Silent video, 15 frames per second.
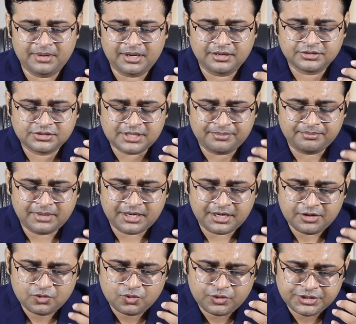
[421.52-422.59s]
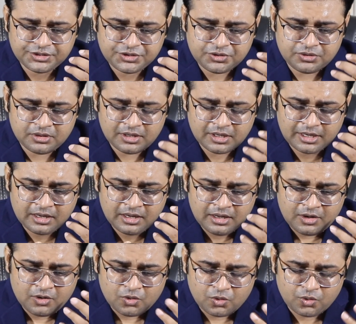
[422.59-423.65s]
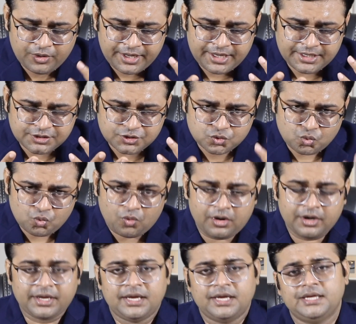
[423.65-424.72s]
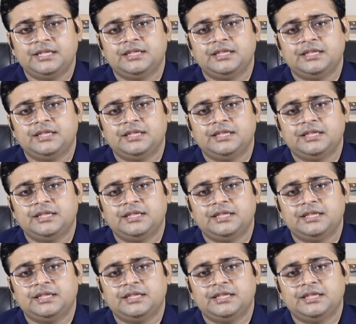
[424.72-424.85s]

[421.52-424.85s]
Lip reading: somebody who is working in